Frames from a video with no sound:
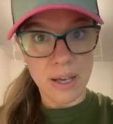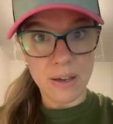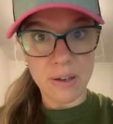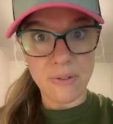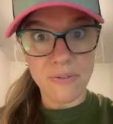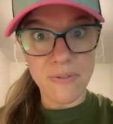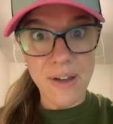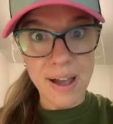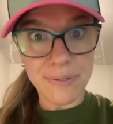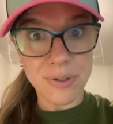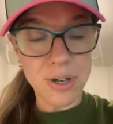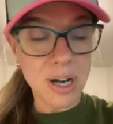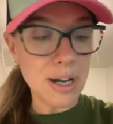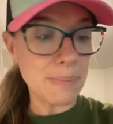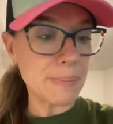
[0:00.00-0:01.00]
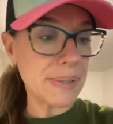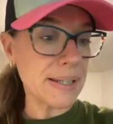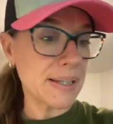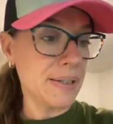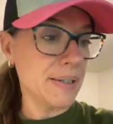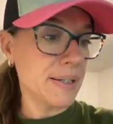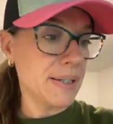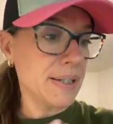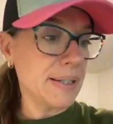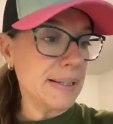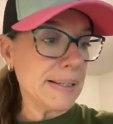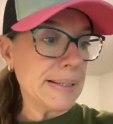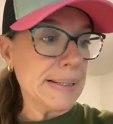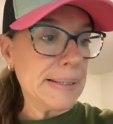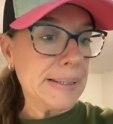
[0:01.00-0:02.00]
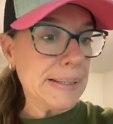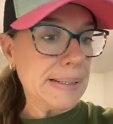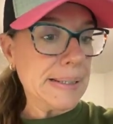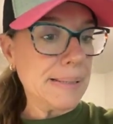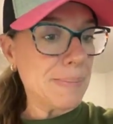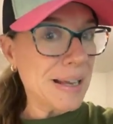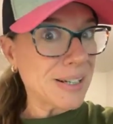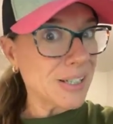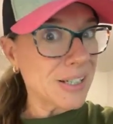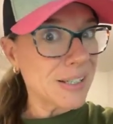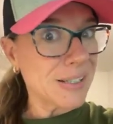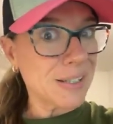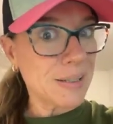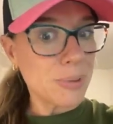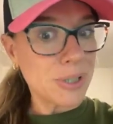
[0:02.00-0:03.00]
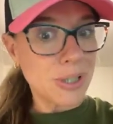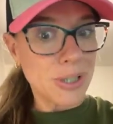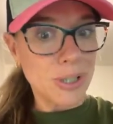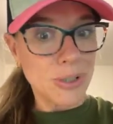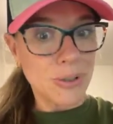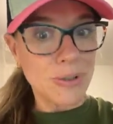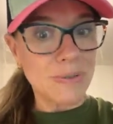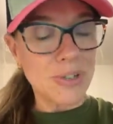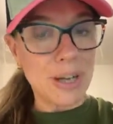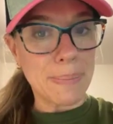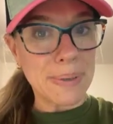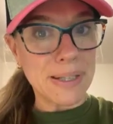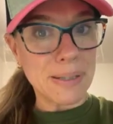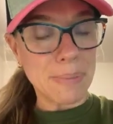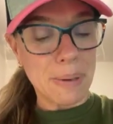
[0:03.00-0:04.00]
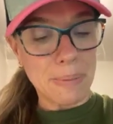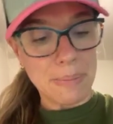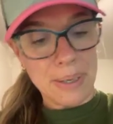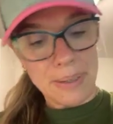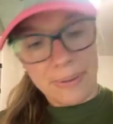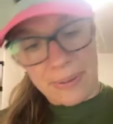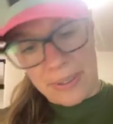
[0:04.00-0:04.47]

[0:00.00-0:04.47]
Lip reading: Okay, 5 drops. I'm actually just going to put 2 of Japanese peppermint.